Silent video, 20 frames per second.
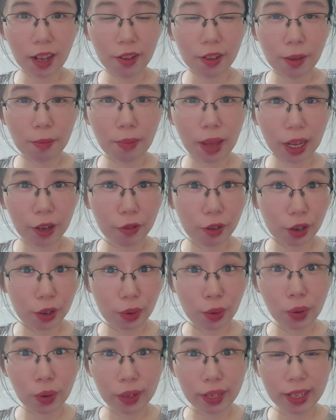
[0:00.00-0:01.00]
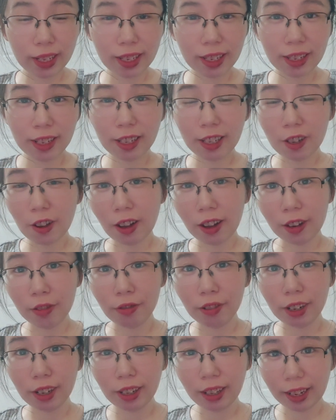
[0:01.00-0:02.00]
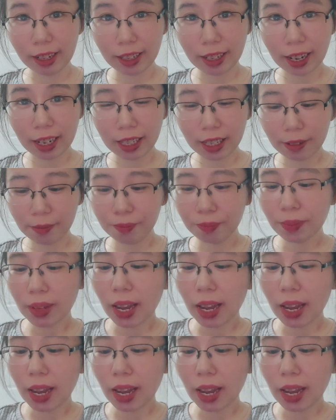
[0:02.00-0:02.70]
out the background noise, so I really like that.